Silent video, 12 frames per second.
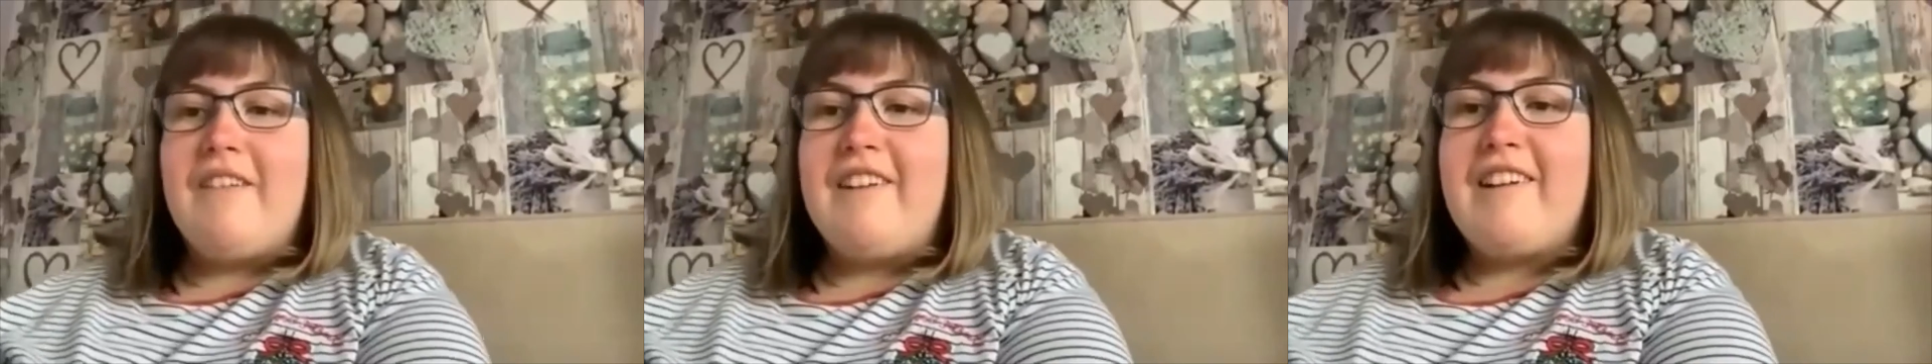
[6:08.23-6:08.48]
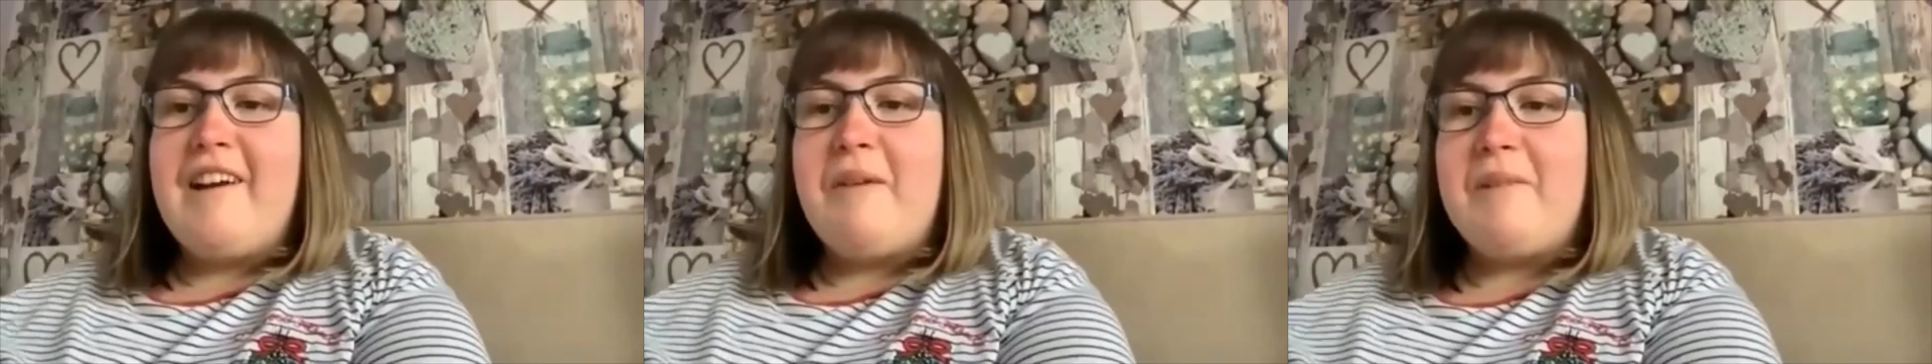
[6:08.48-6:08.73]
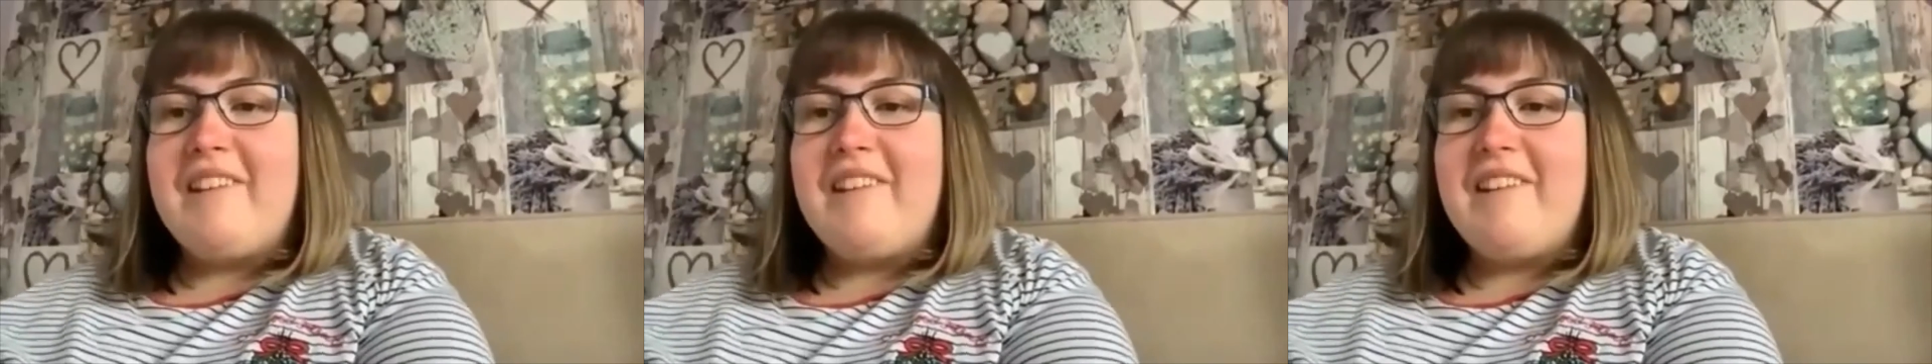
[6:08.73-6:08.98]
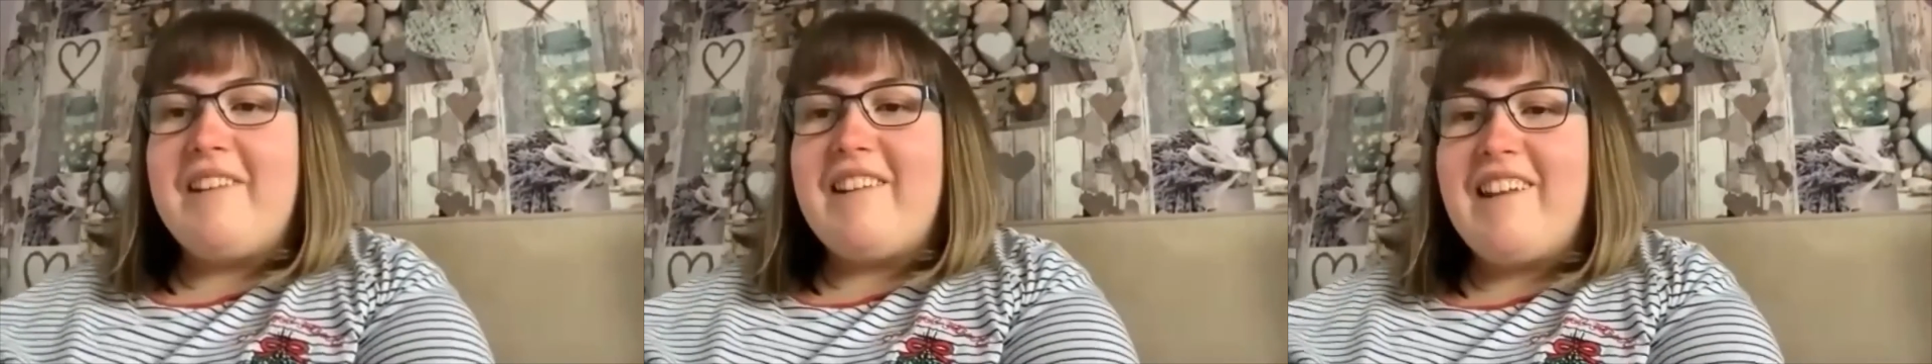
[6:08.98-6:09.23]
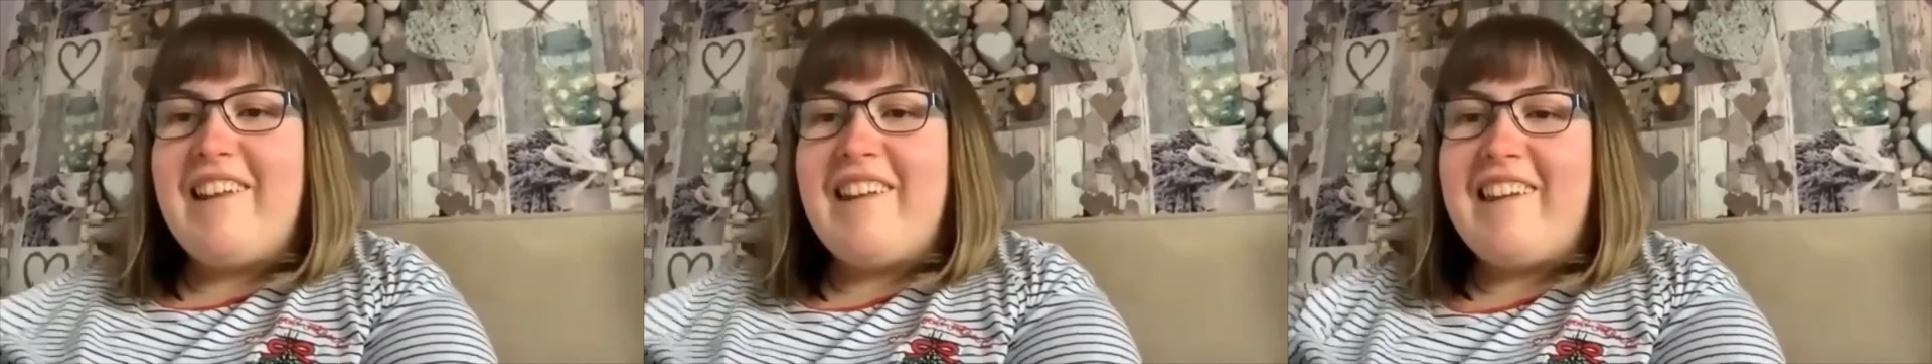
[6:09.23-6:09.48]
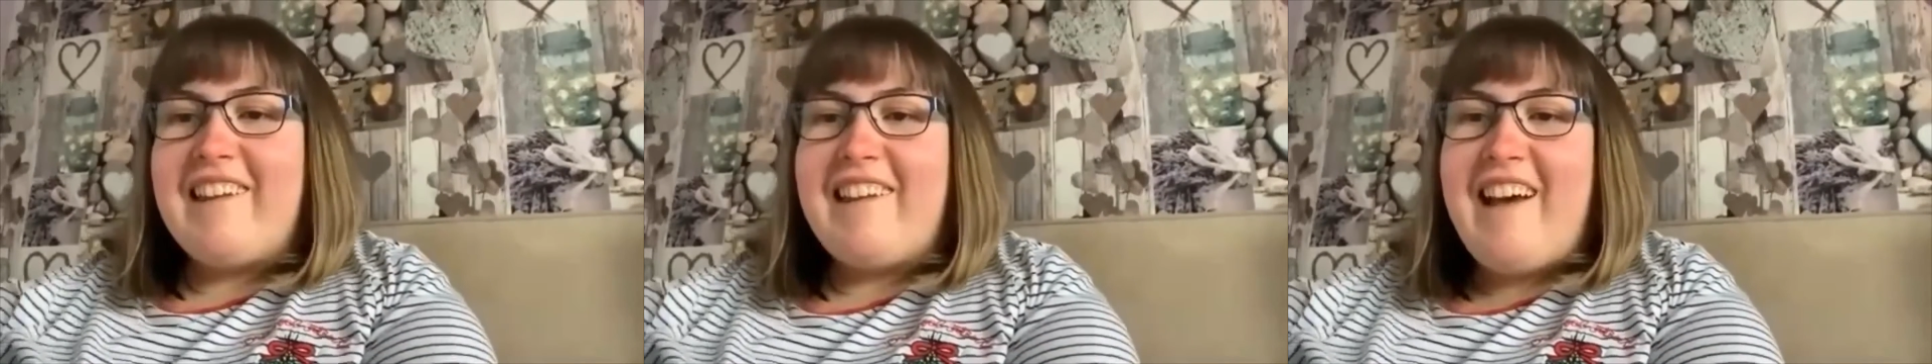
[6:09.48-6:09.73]
cup of tea and
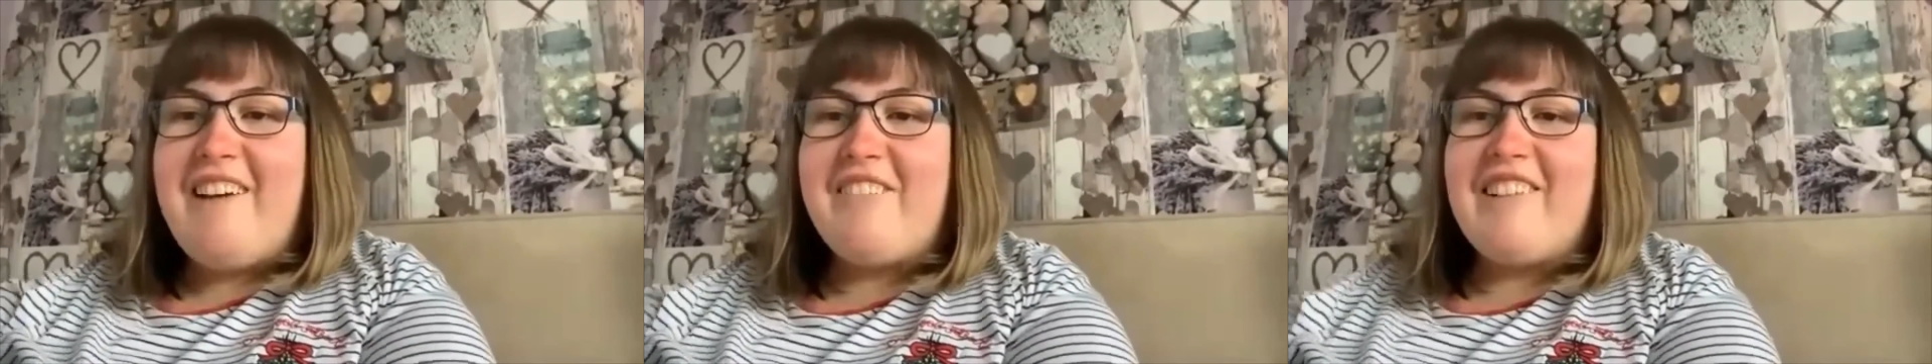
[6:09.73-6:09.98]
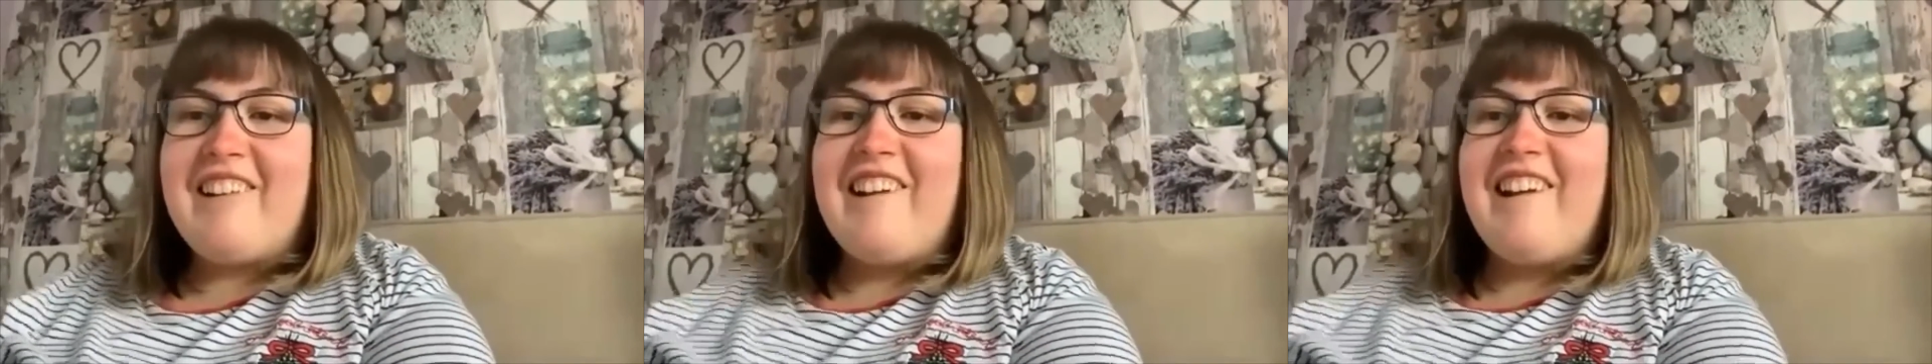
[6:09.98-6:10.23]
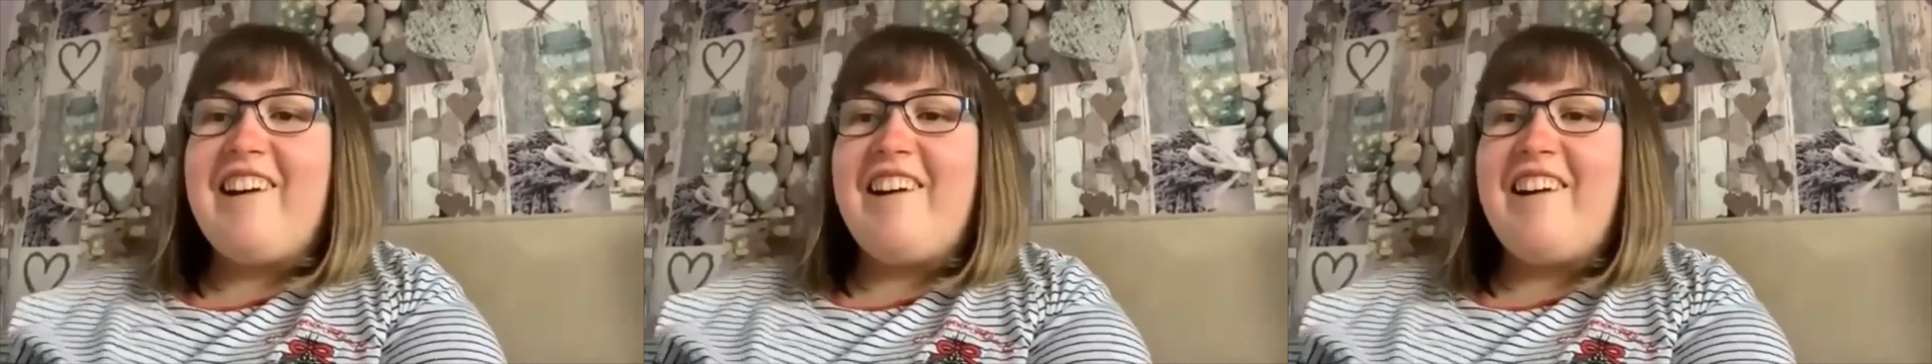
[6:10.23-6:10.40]
having a laugh.